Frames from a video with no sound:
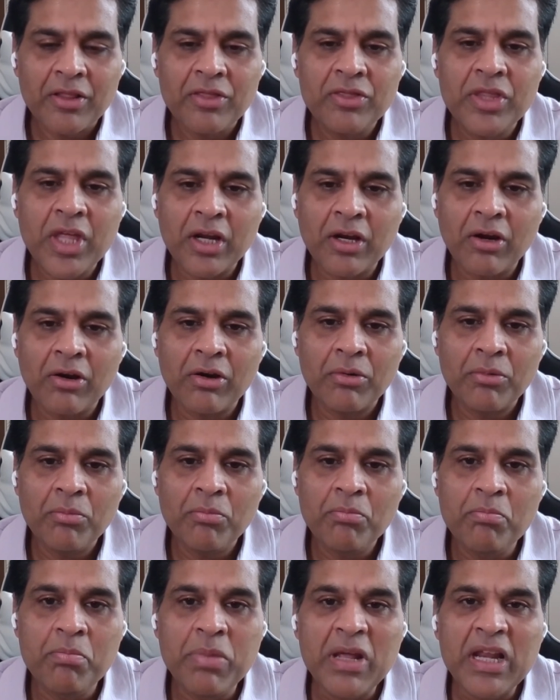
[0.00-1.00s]
There are
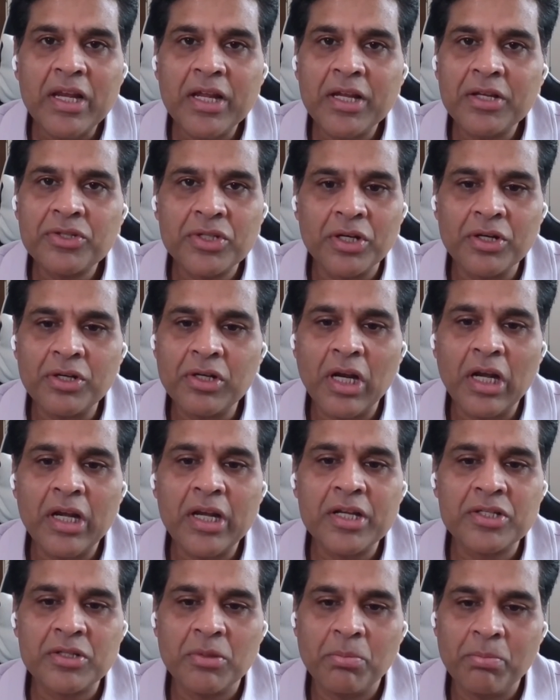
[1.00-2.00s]
billions and
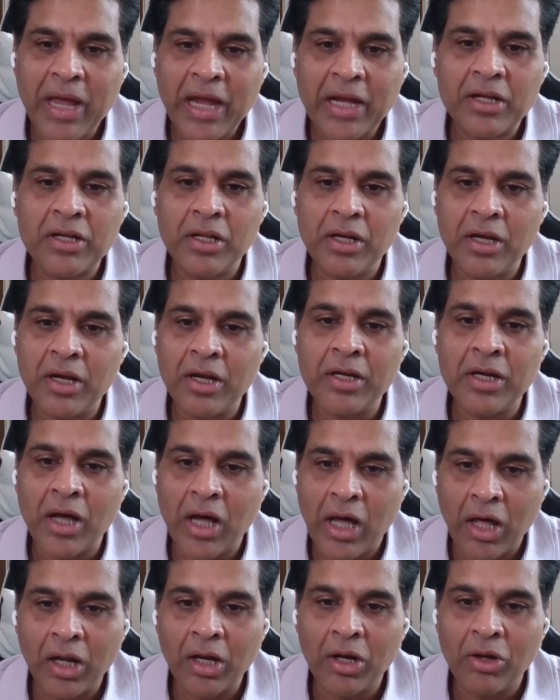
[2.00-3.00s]
trillions of bacteria in
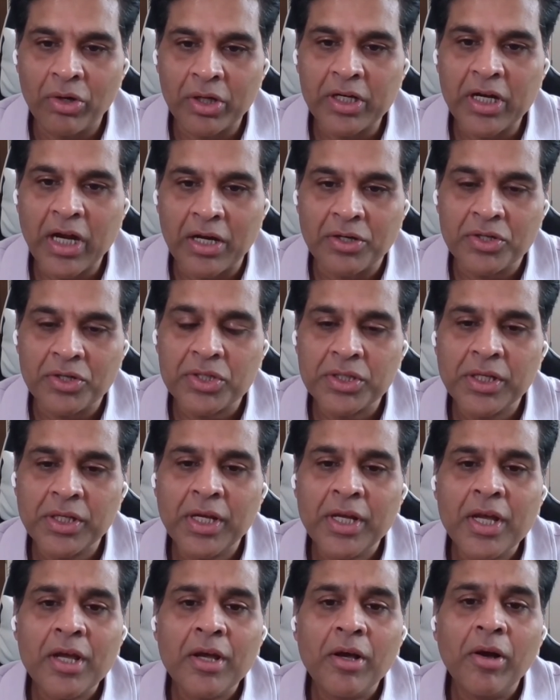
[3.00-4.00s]
all our guts.